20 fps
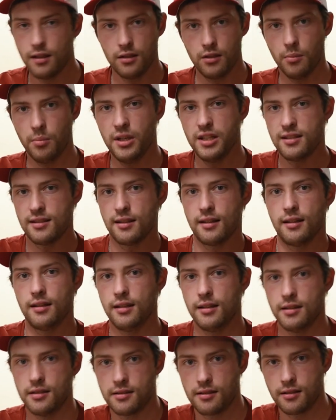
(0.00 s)
The baseline
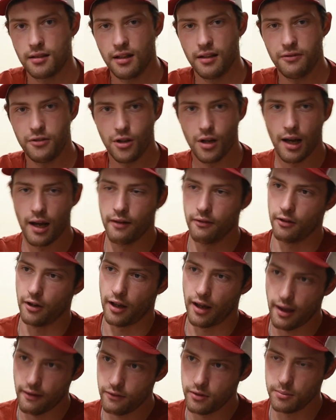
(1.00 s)
is if you have a
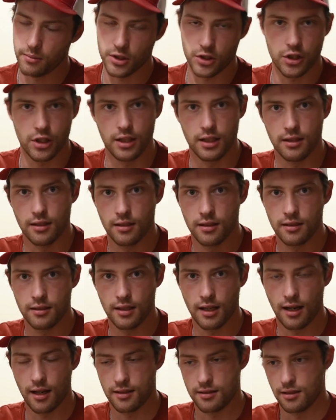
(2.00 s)
heavy machine
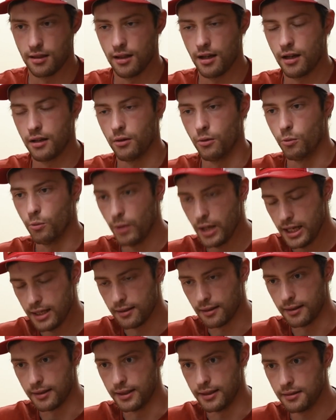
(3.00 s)
that has a lot of
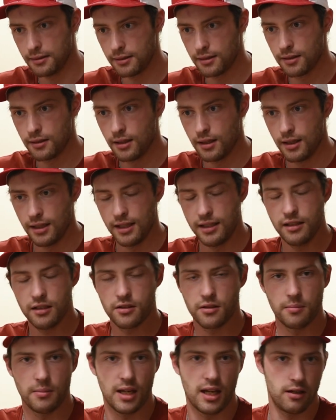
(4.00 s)
weight on it, it
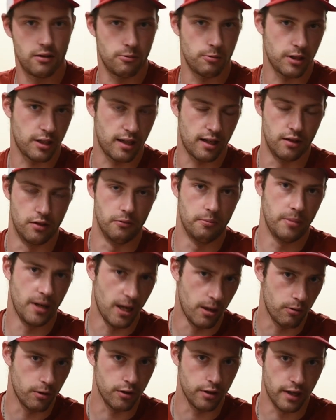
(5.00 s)
doesn't matter what kind of
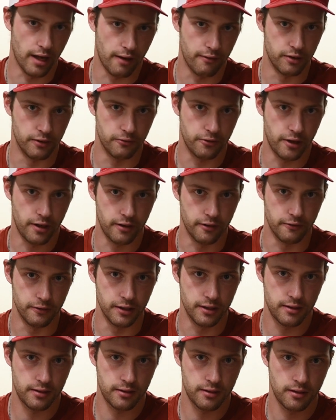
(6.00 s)
power you have in front of
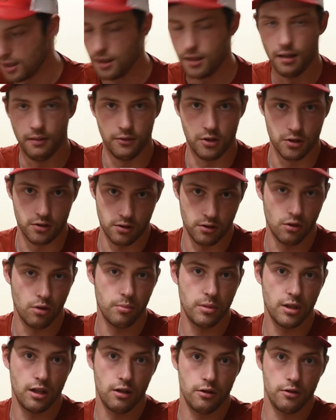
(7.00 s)
it, if the snow
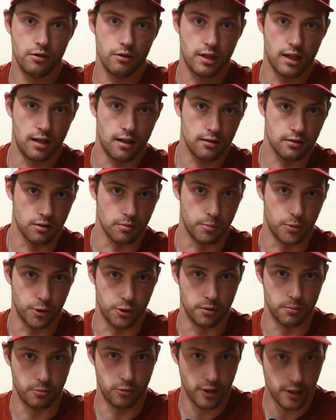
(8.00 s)
below you cannot
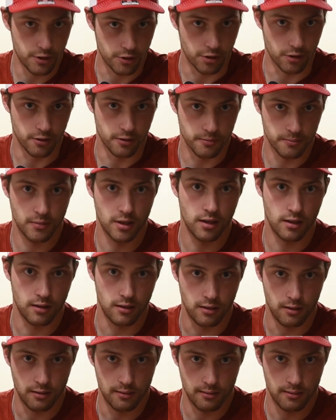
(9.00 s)
support the pressure,
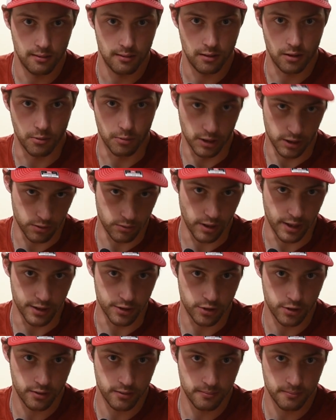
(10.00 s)
you will
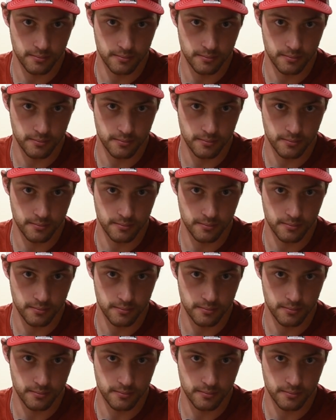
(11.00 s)
trench.